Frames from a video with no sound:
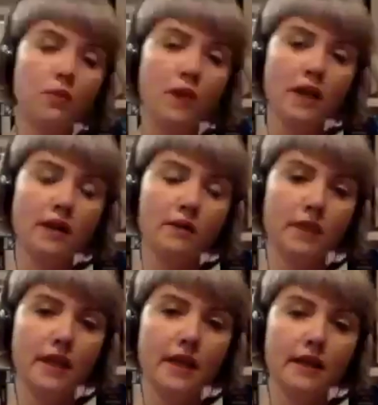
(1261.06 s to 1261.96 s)
wow
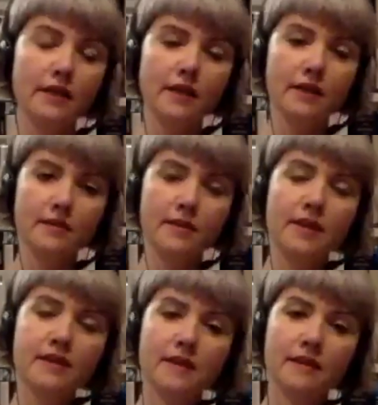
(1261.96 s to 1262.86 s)
okay that's
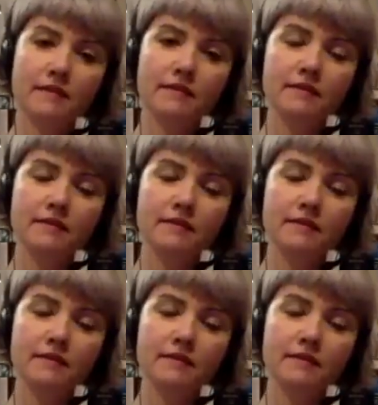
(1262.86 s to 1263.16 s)
amazing uh,